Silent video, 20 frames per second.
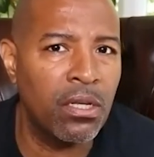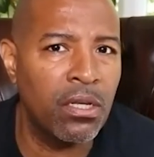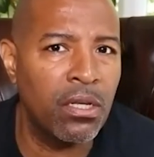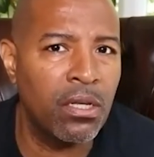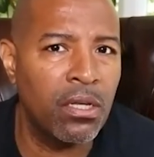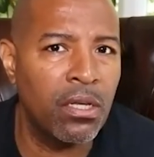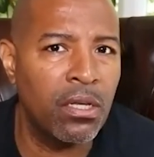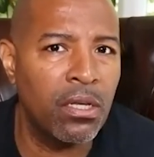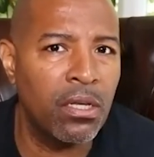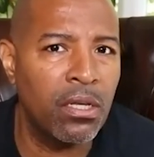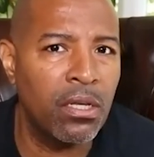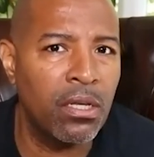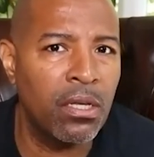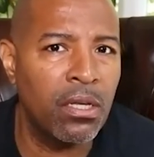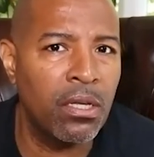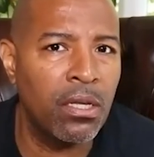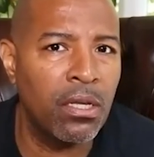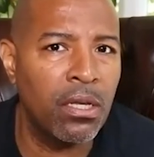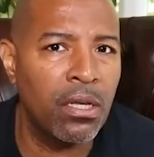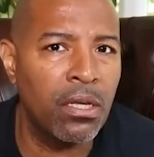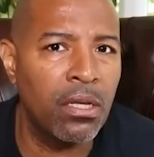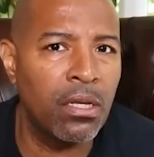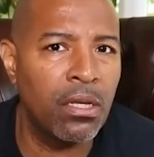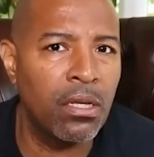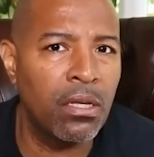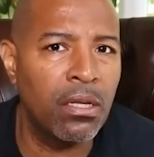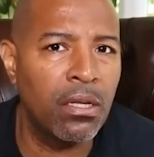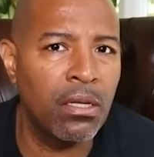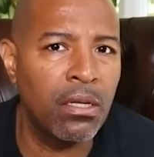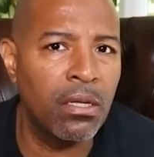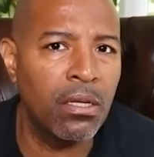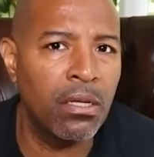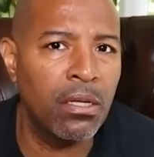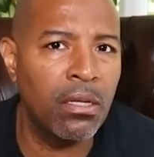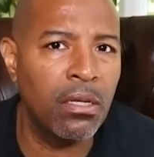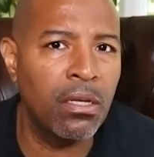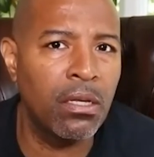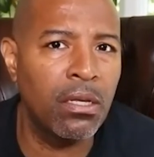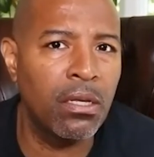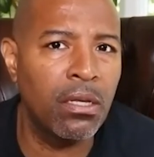
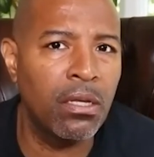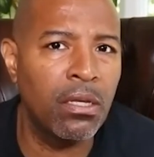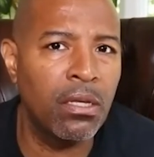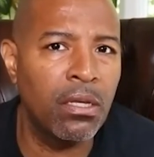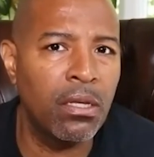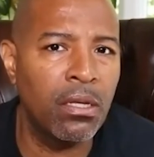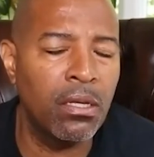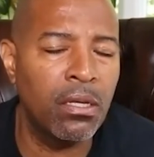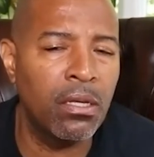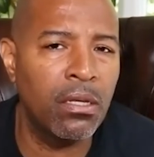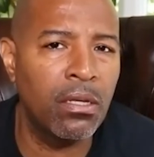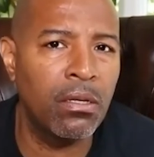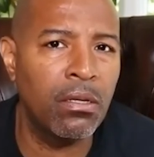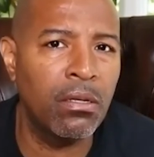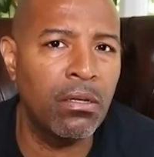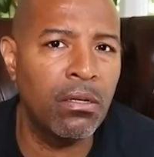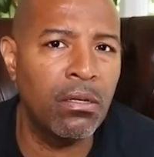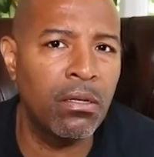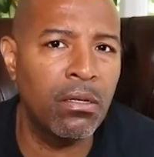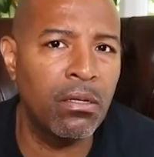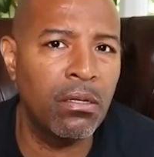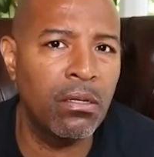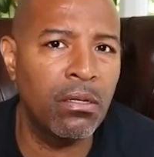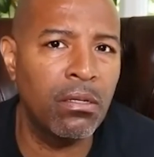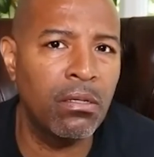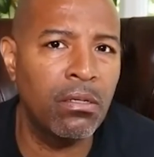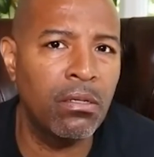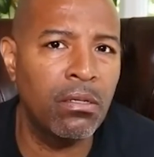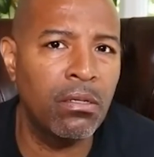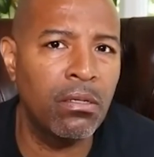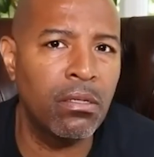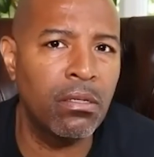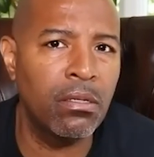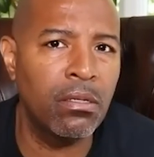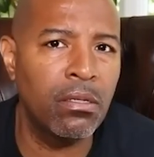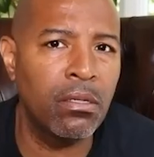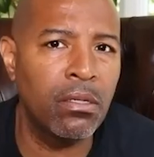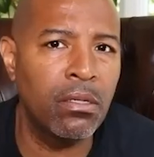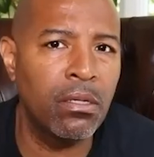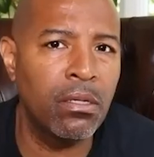
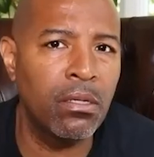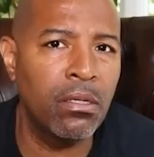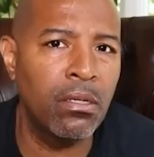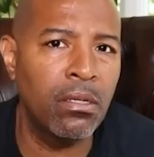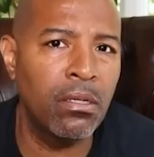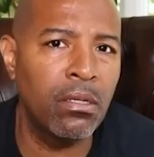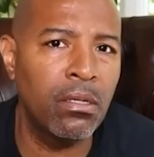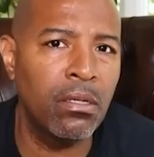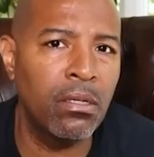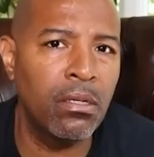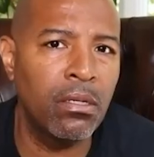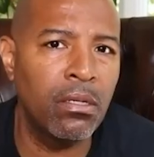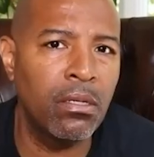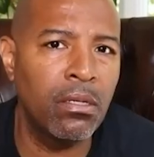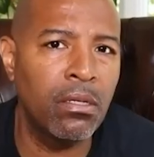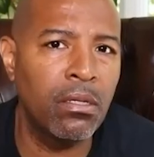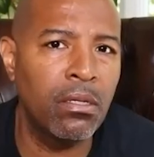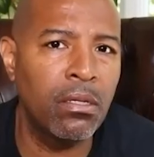The person shown says nothing.